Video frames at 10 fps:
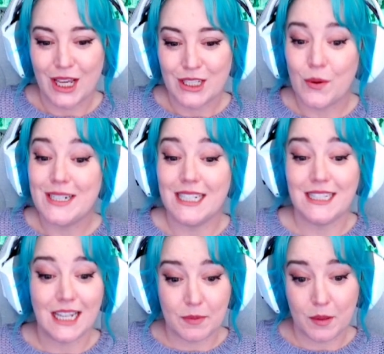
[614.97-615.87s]
So I did
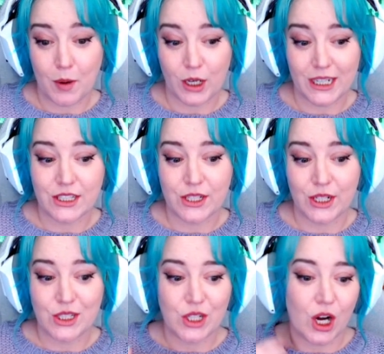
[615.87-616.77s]
set up the party. It's going to
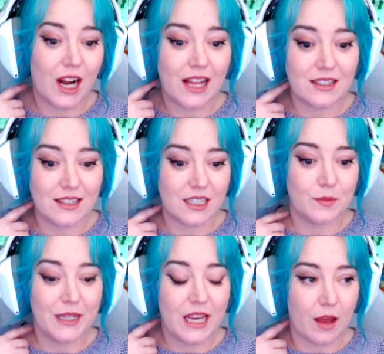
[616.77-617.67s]
start at 6
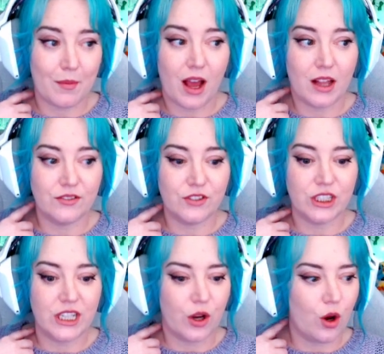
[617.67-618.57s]
p.m. Olive should
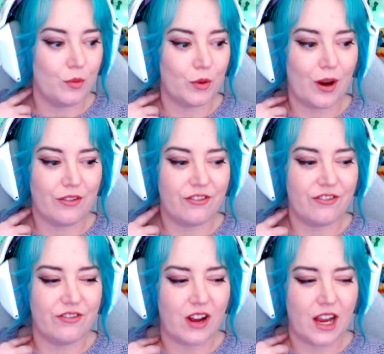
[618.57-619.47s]
get home around
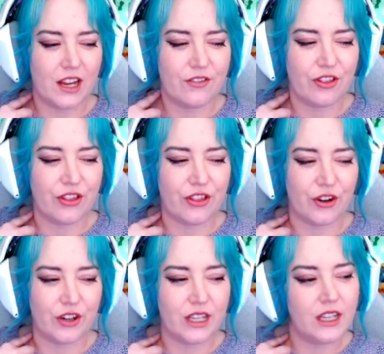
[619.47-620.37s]

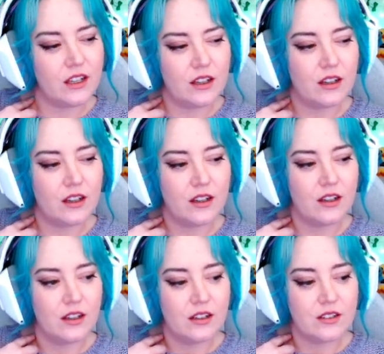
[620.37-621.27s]
5:30.
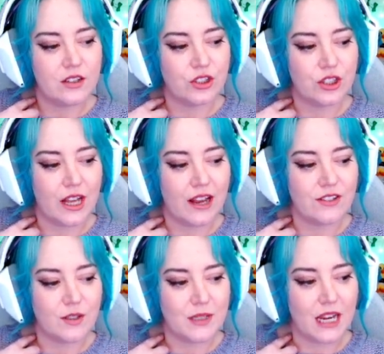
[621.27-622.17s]
So she'll have
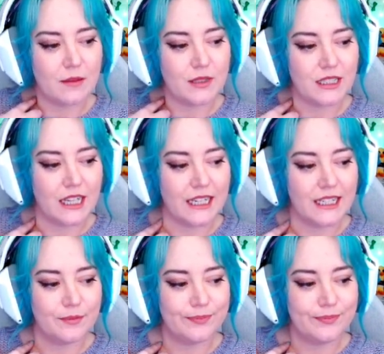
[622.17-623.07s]
some time to, like,
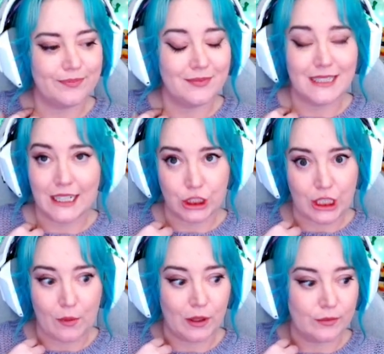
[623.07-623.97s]
take a
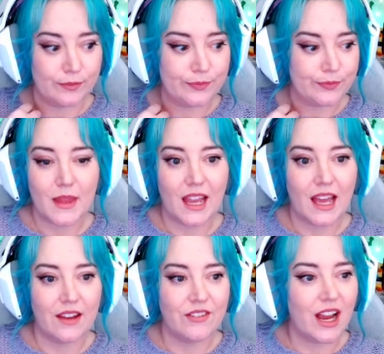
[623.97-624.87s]
shower.
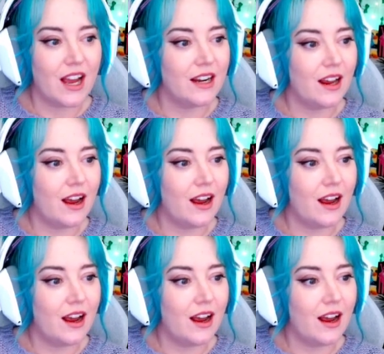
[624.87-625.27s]
And I've got...